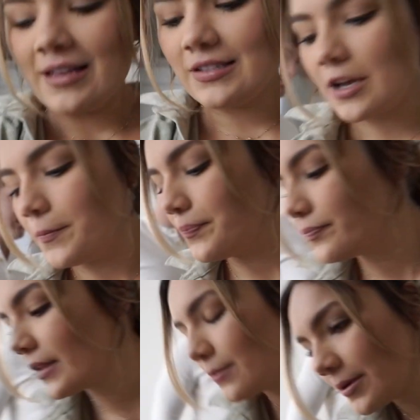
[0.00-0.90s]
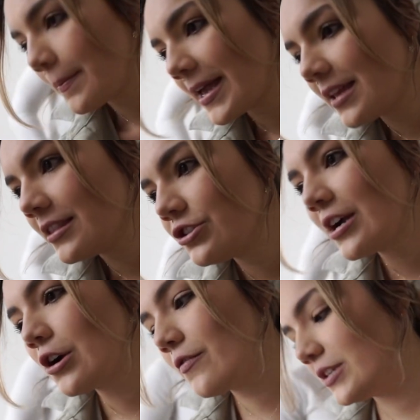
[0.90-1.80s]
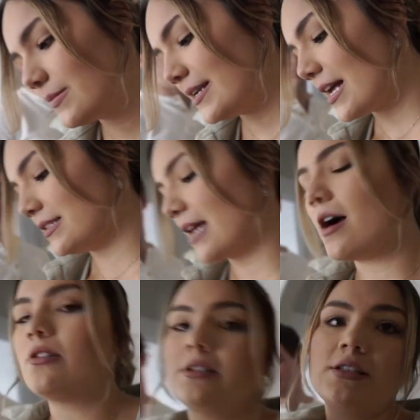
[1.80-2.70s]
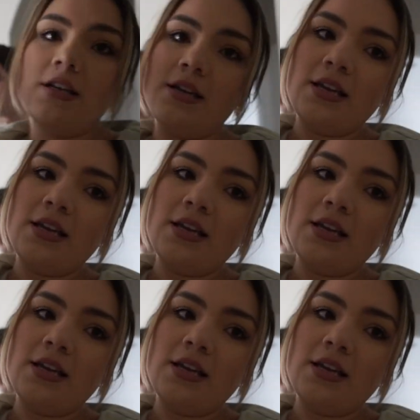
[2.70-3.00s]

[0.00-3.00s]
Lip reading: So we're making the trek over to my dad's house.